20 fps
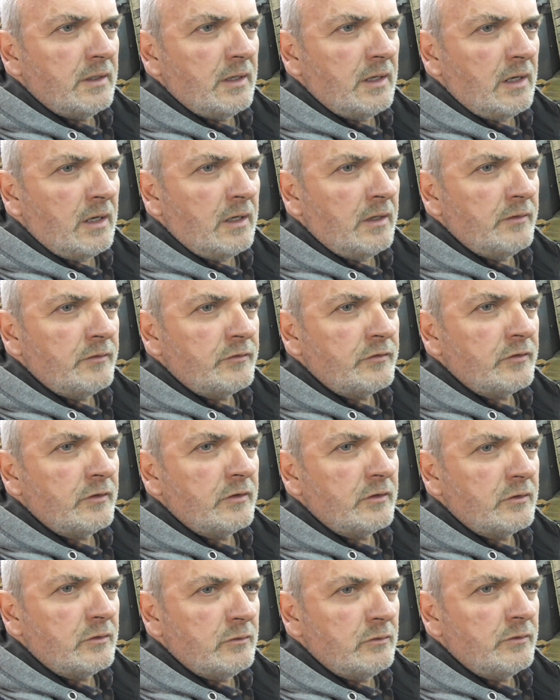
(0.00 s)

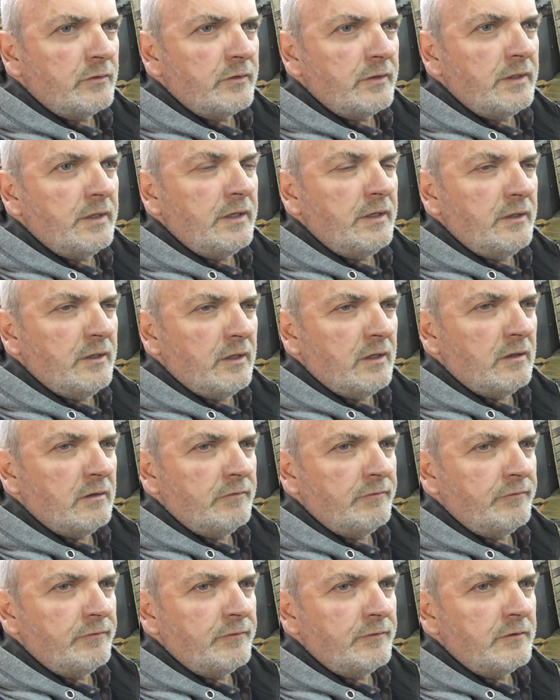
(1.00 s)
aren't good
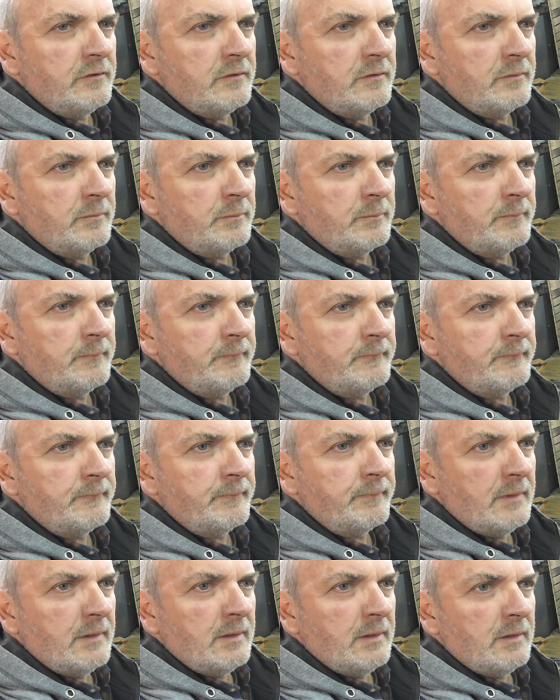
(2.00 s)
enough,
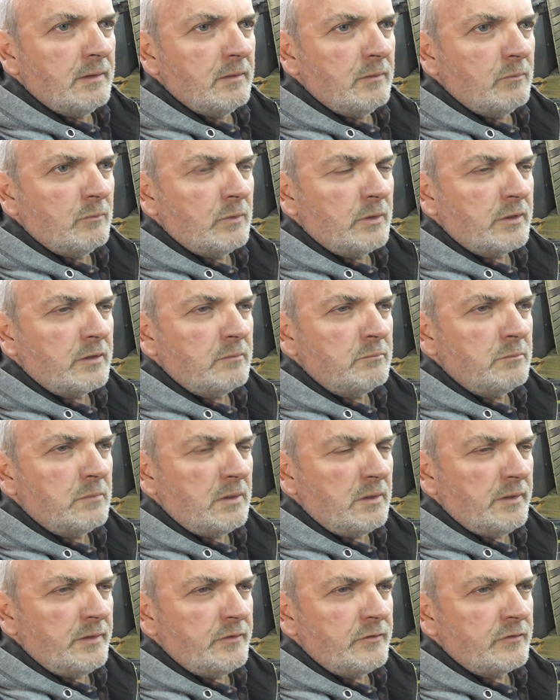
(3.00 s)
what I
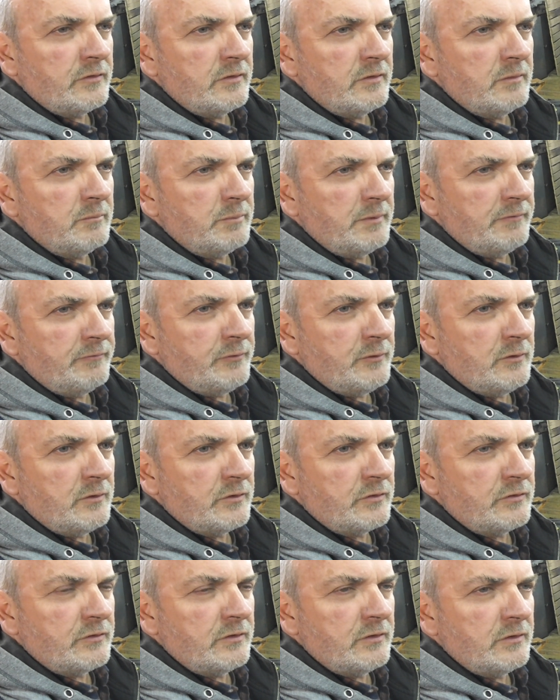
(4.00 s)
might be
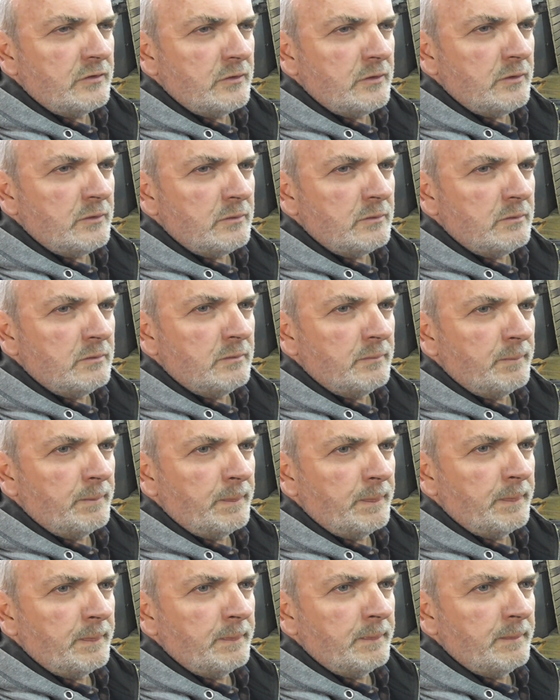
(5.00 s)
forced to do
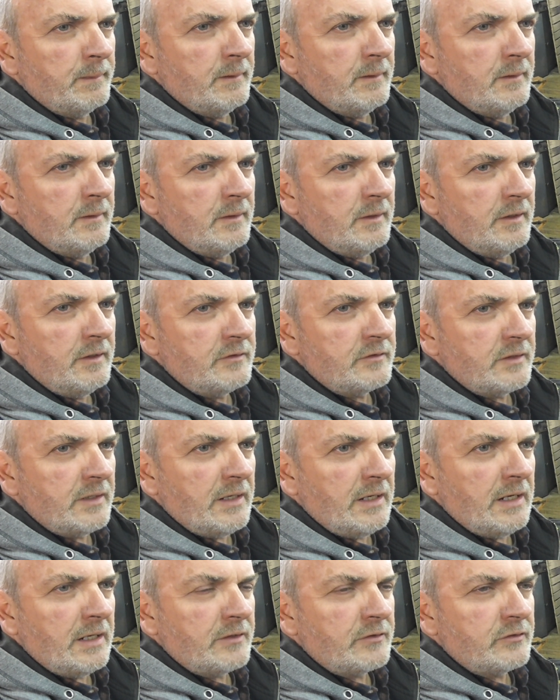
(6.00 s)
is
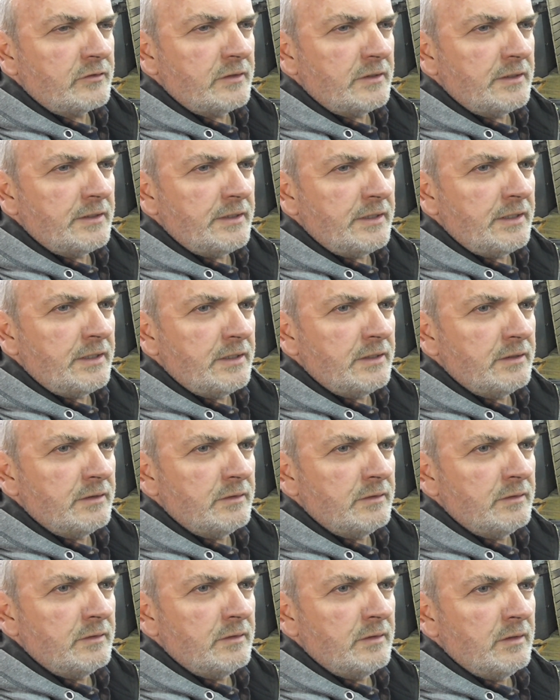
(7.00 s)
actually
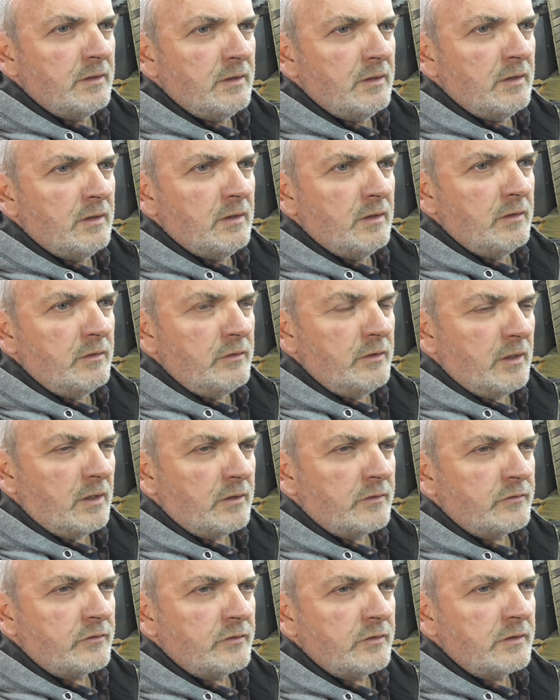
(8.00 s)

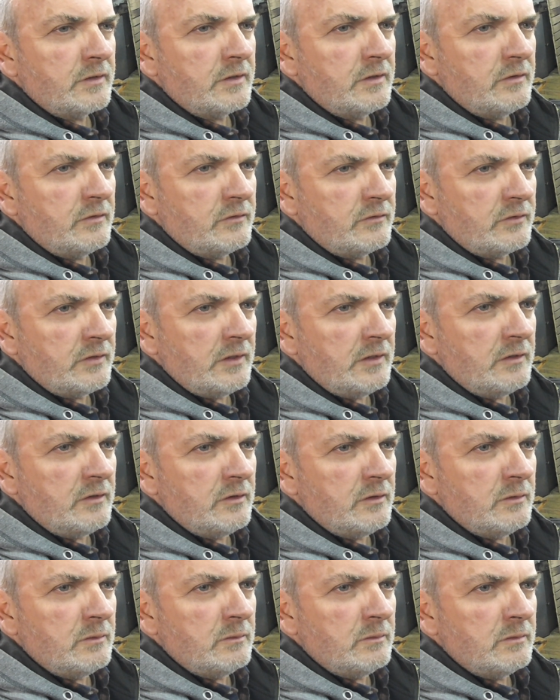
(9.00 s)
not
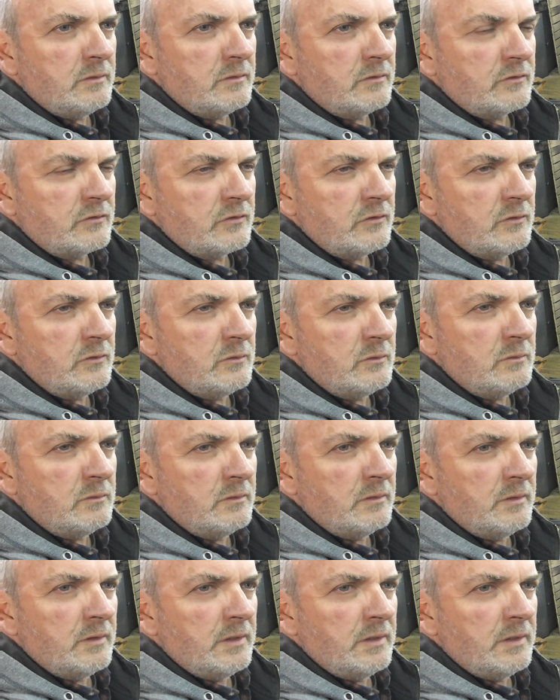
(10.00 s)
continue to